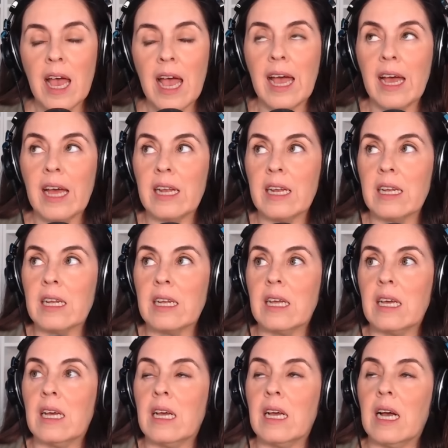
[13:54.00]
Yeah. And
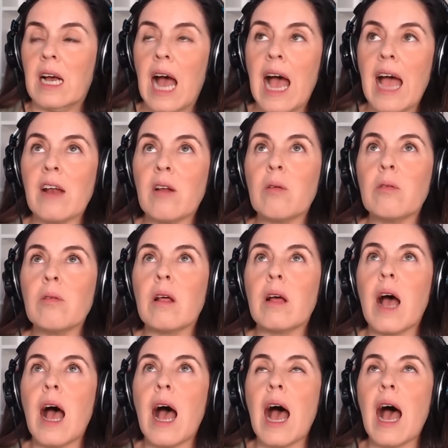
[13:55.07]

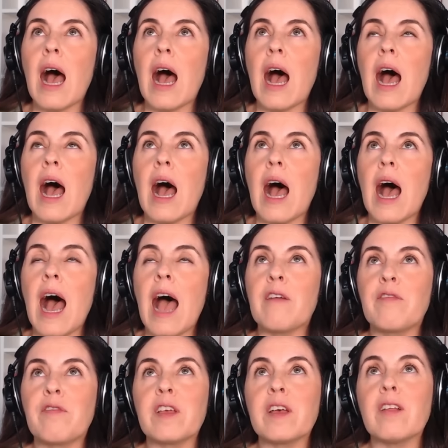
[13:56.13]
I
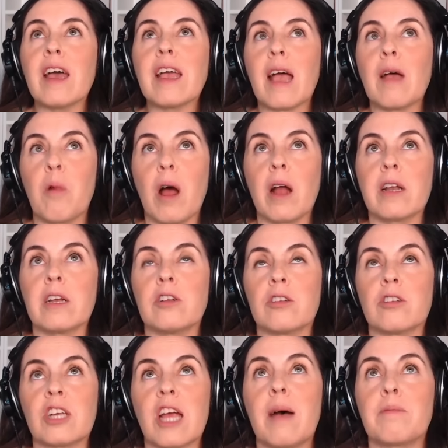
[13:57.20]
feel like I wanted your
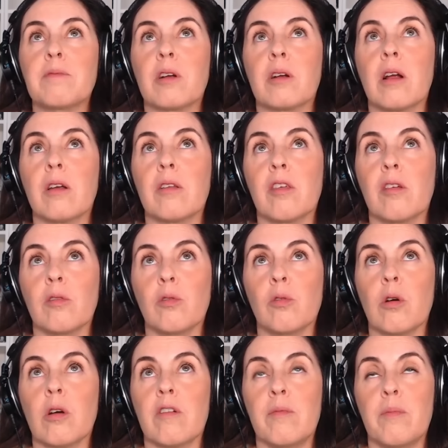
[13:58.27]
chapter, The
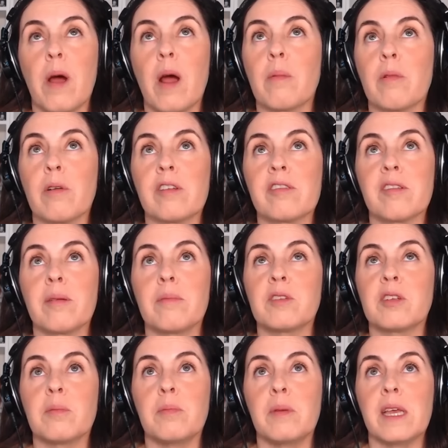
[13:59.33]
Lure of Barbarism,
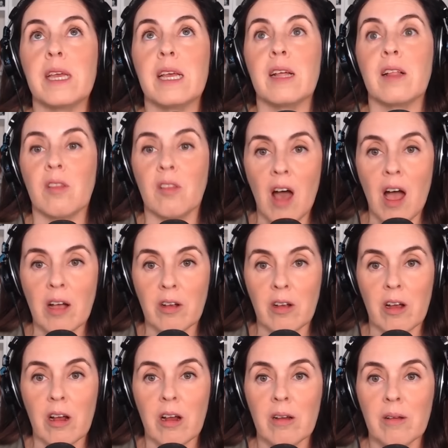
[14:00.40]
to be
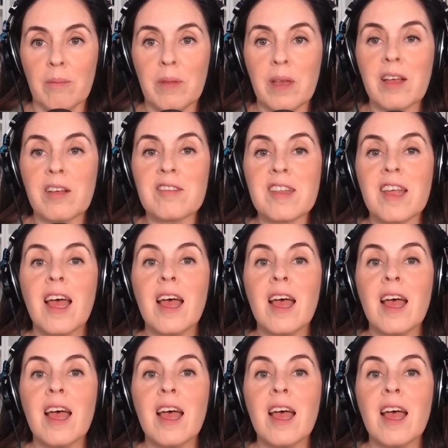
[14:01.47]
longer, because